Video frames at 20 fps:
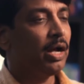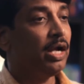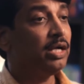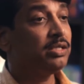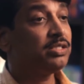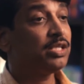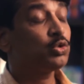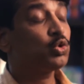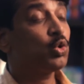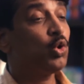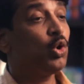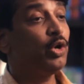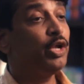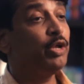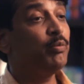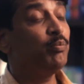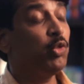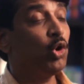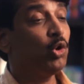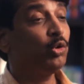It's the score
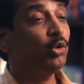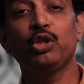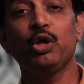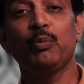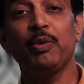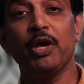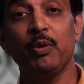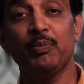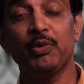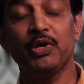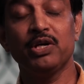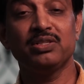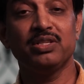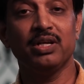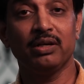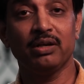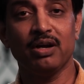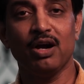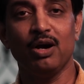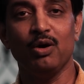in the papers
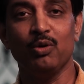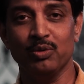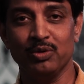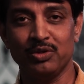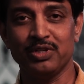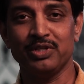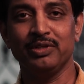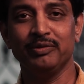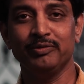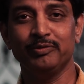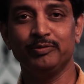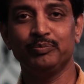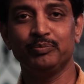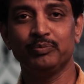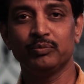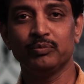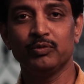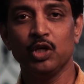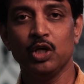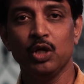that count.
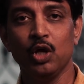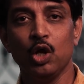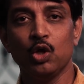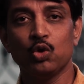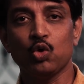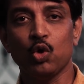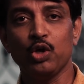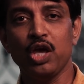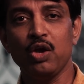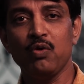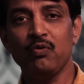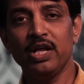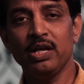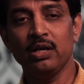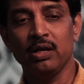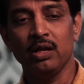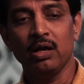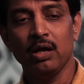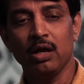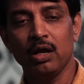So
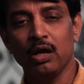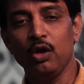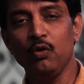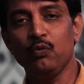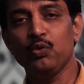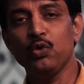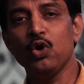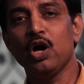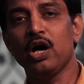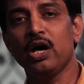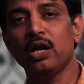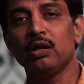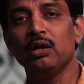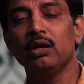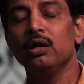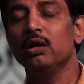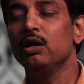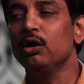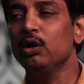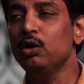even if you are
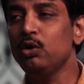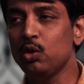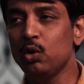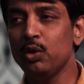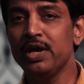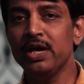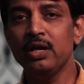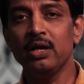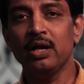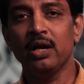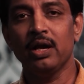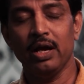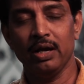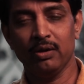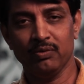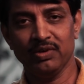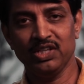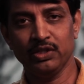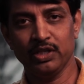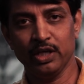doing a
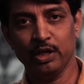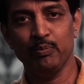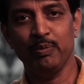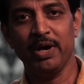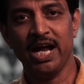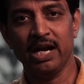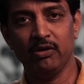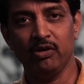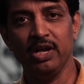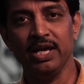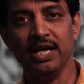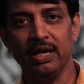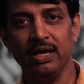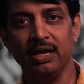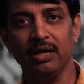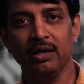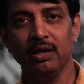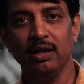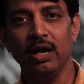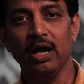question badly,
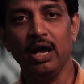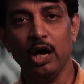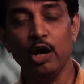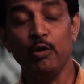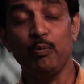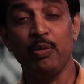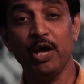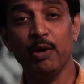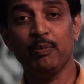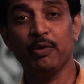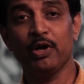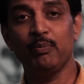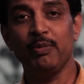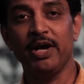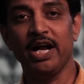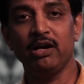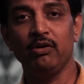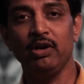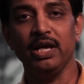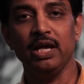a paper
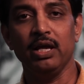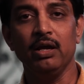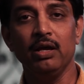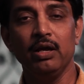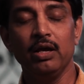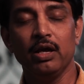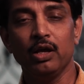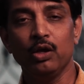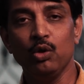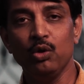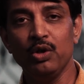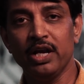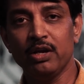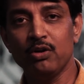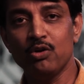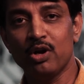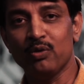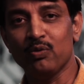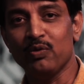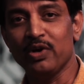badly, you need
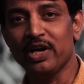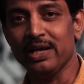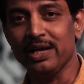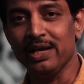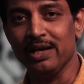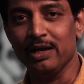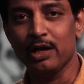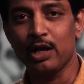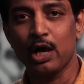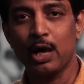not worry.